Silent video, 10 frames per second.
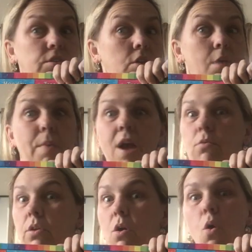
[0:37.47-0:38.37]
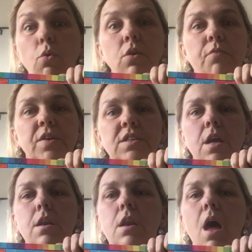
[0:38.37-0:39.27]
to start back with gold or if it's
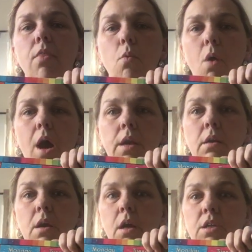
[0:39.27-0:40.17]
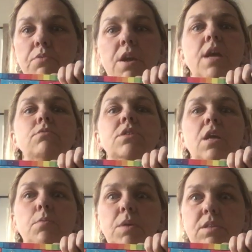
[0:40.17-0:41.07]
another one. Because right now it's an
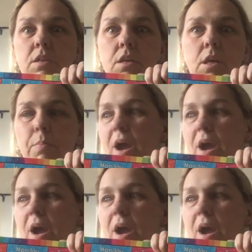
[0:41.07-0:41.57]
ABCD